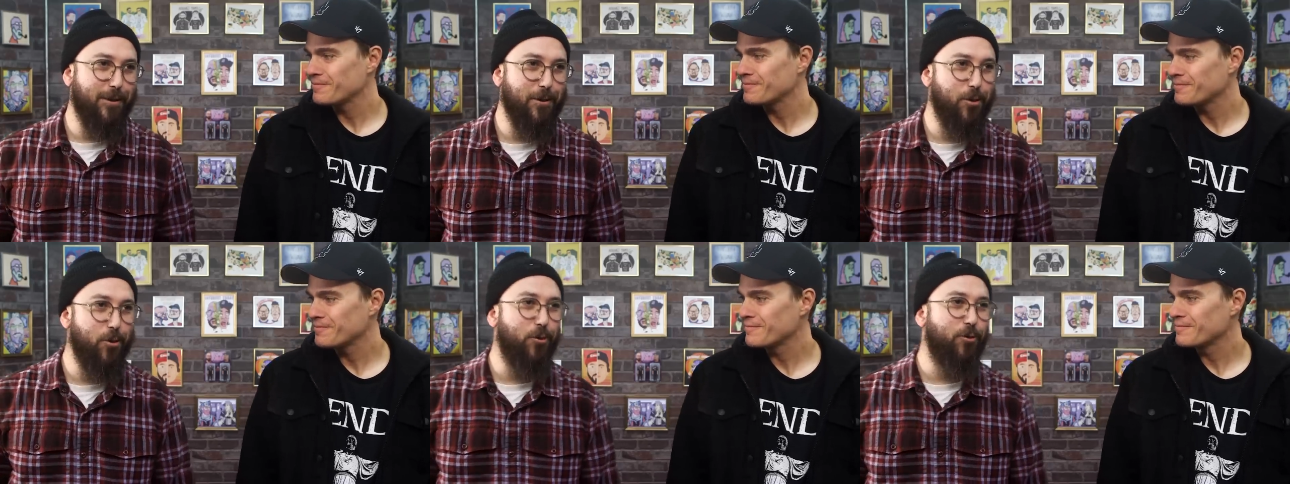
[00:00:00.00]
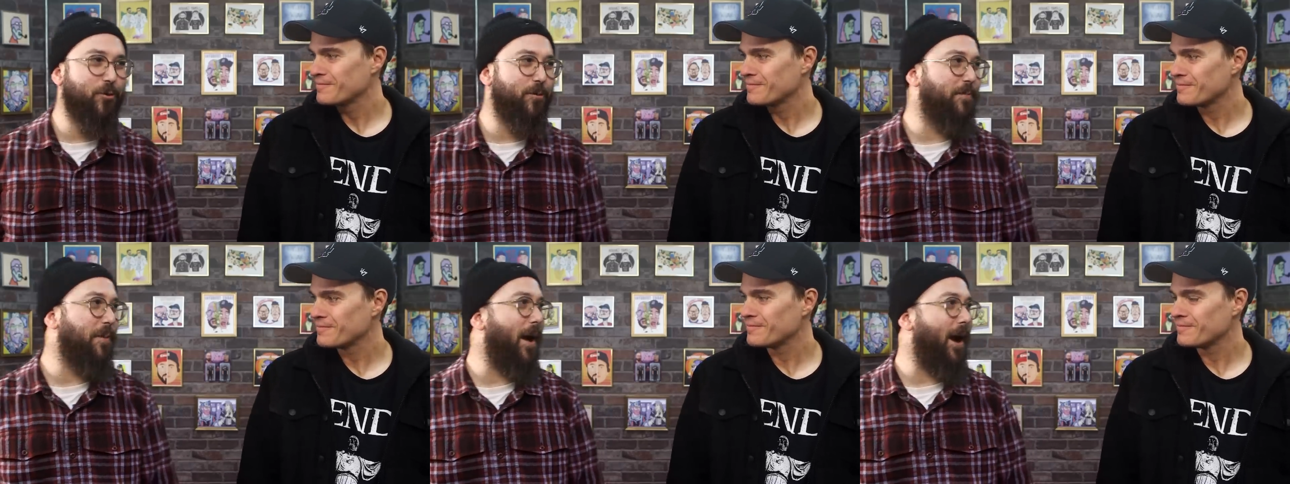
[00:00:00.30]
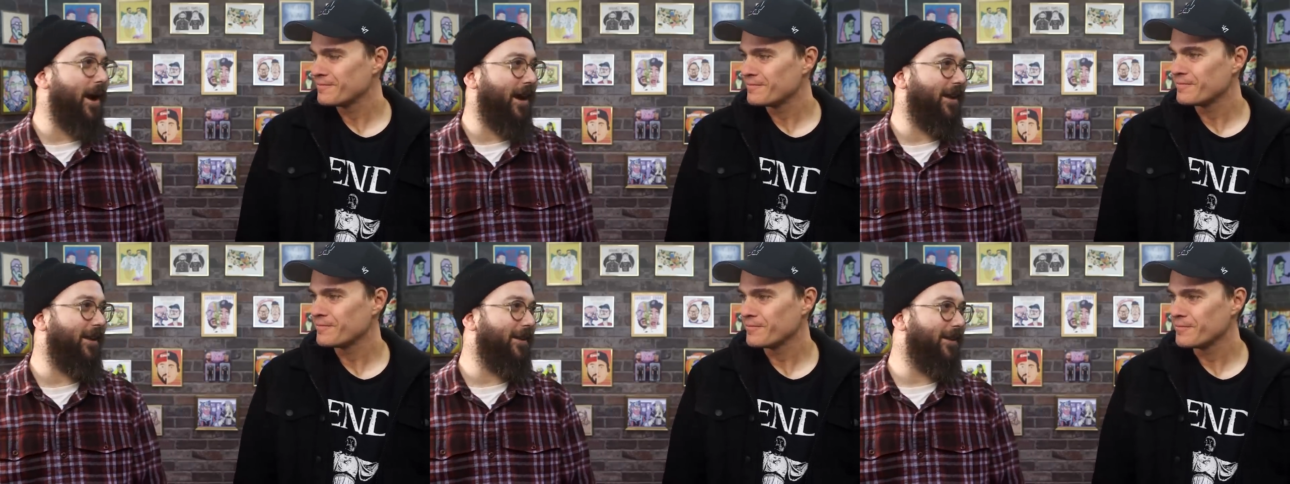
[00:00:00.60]
Speaker 1: used
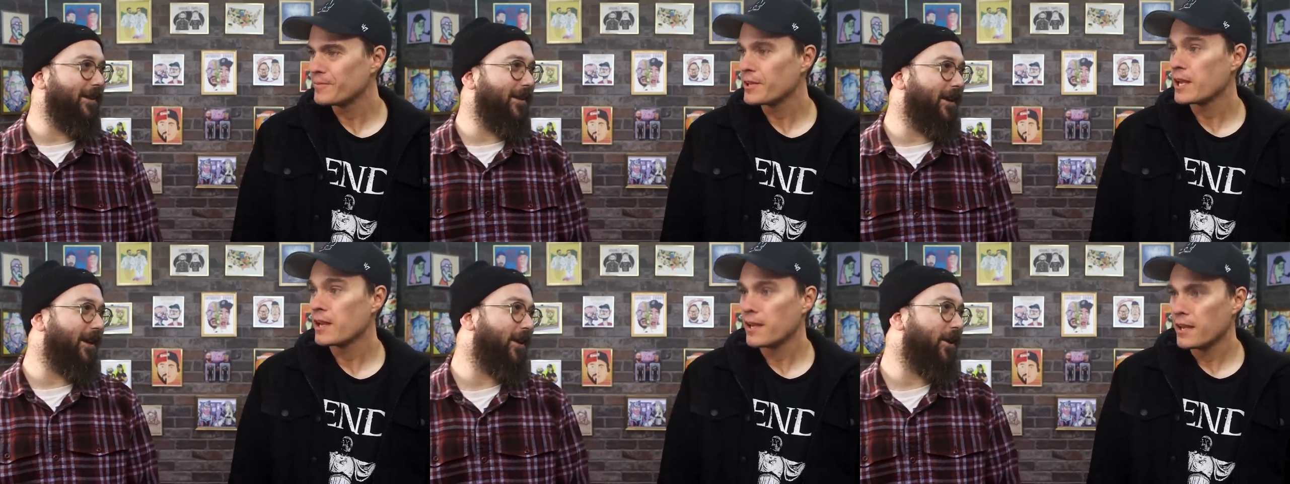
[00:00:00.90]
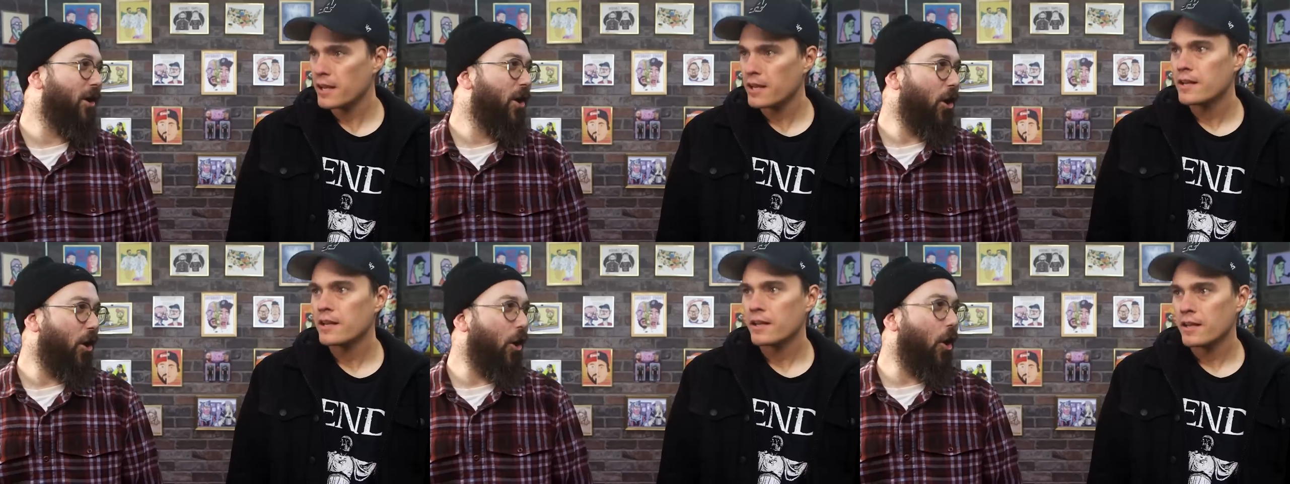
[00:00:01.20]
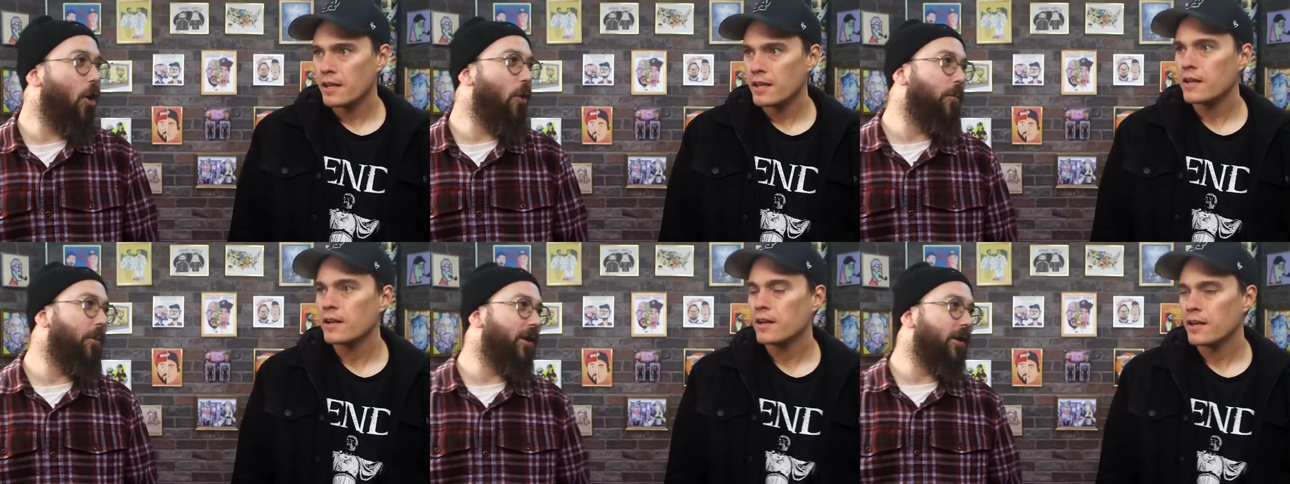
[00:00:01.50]
by like
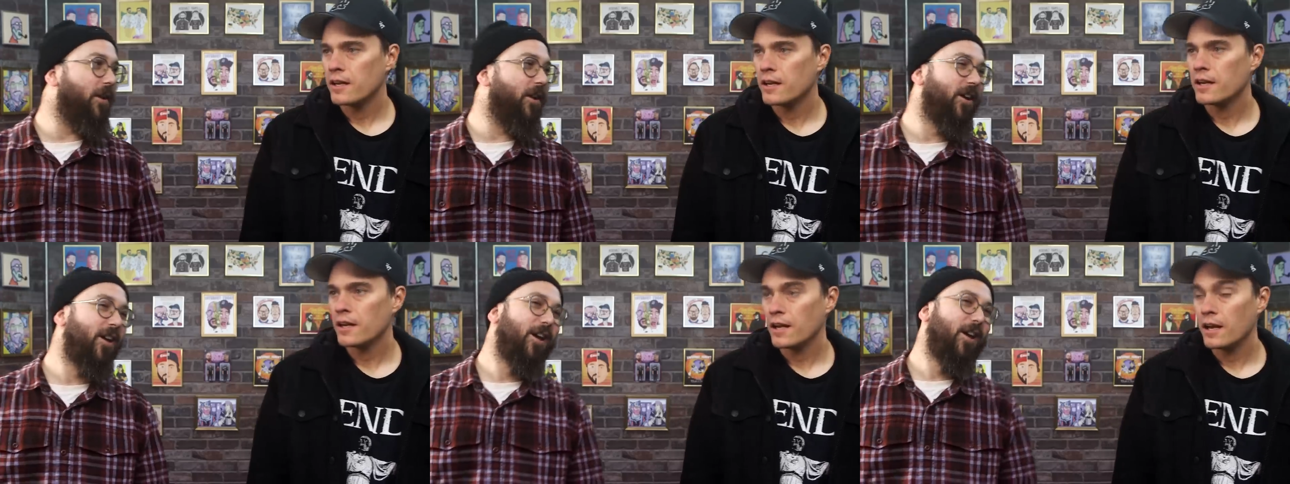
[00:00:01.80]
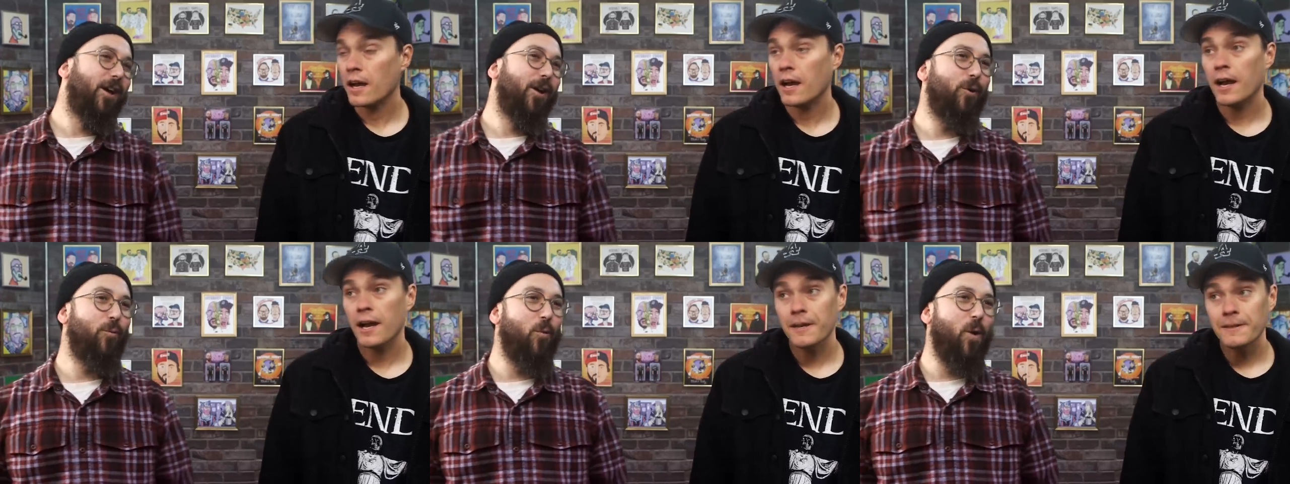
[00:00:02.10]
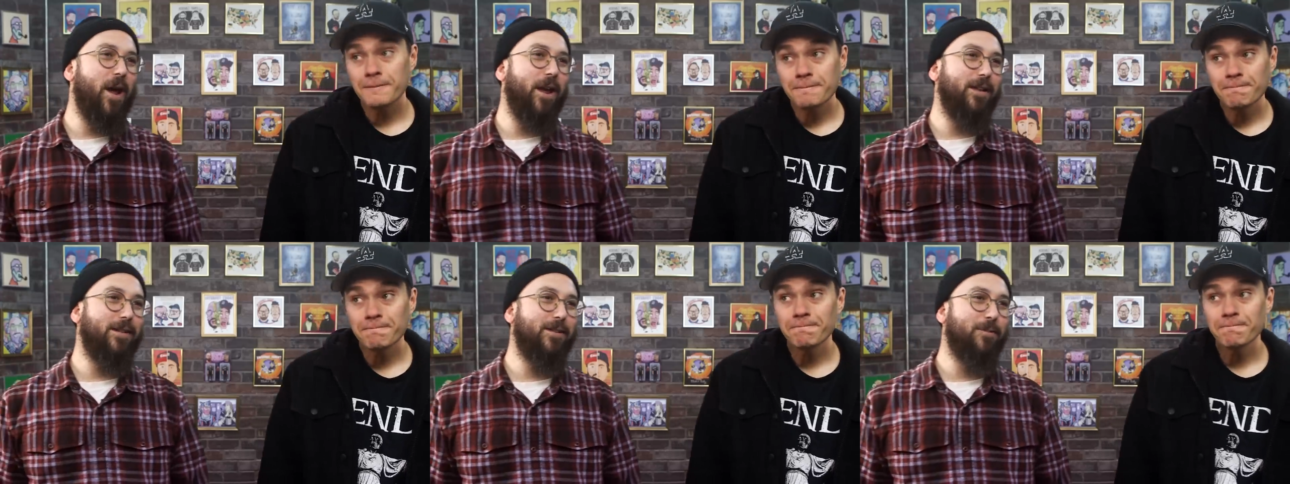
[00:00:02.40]
open
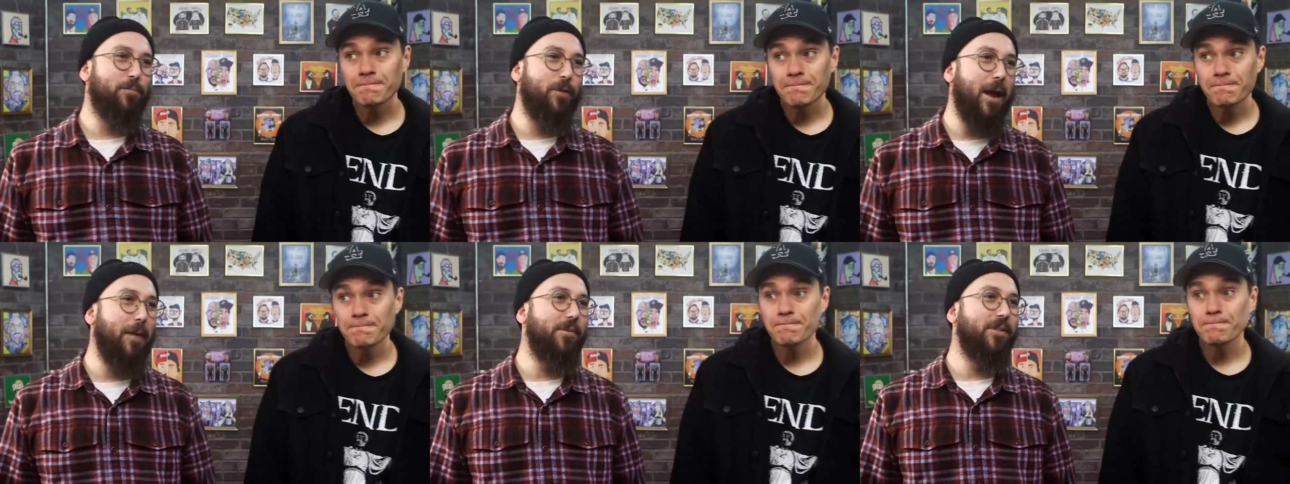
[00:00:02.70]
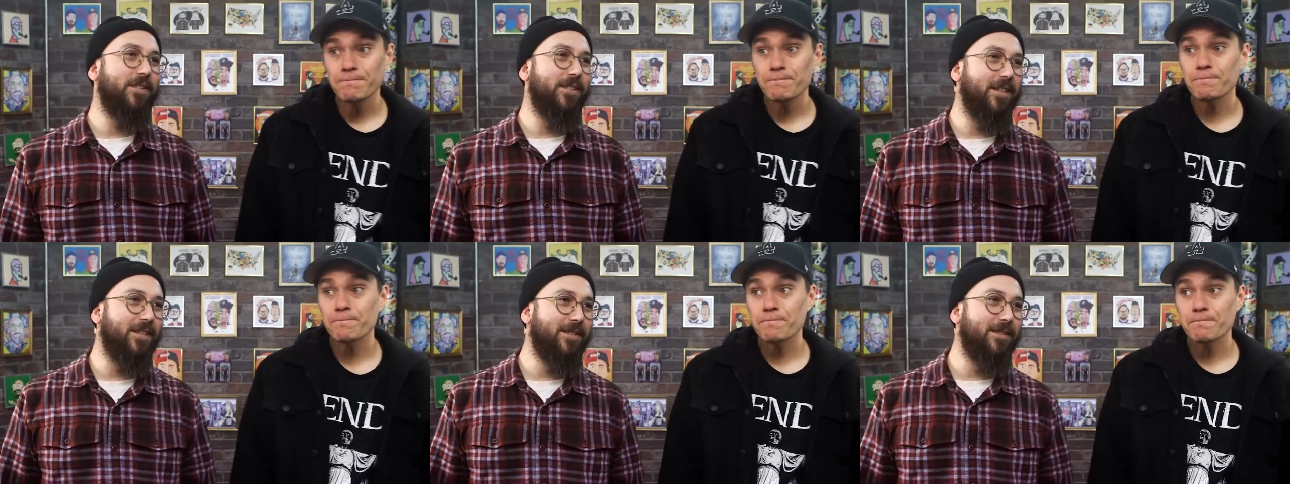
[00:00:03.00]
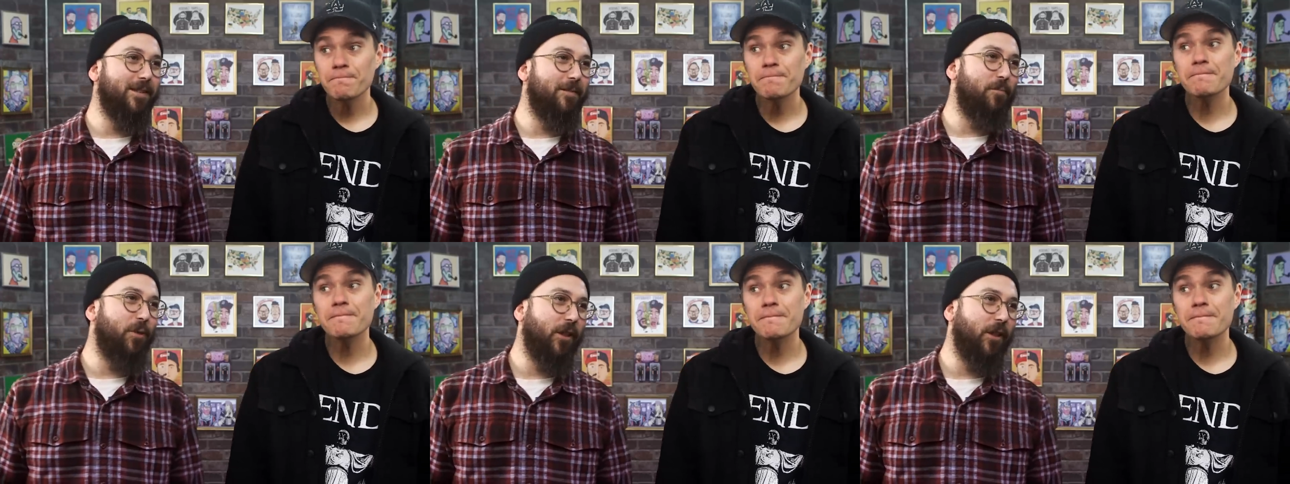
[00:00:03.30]
white supremacists and